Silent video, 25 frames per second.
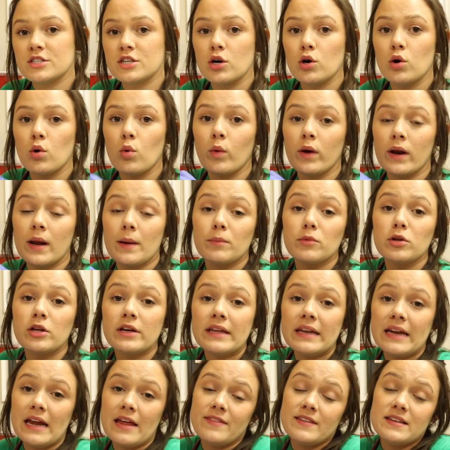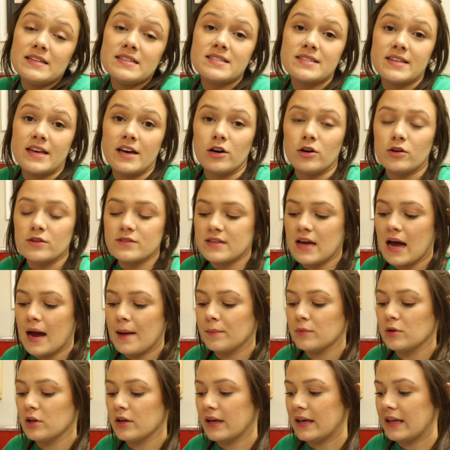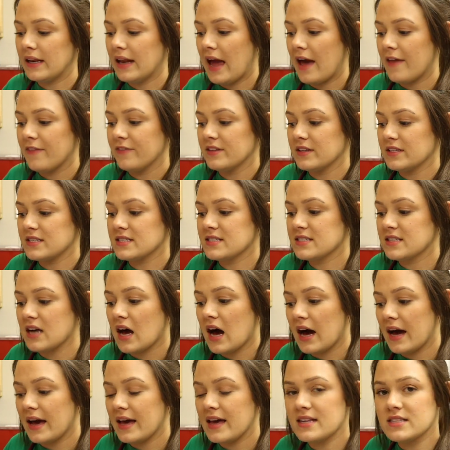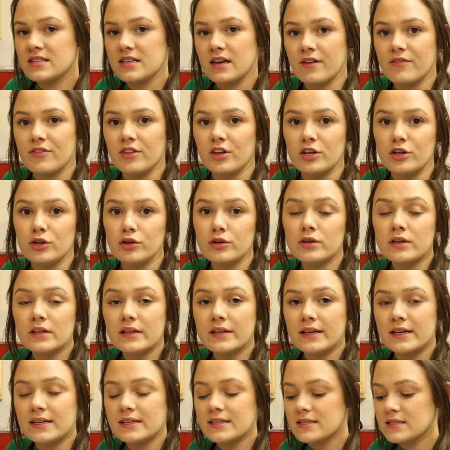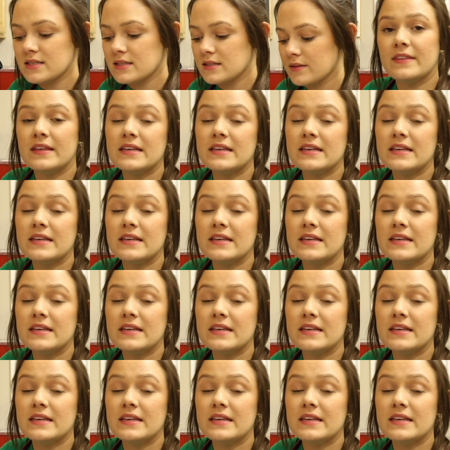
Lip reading: So when I'm looking at these cells, I'm looking at the size of the nucleus.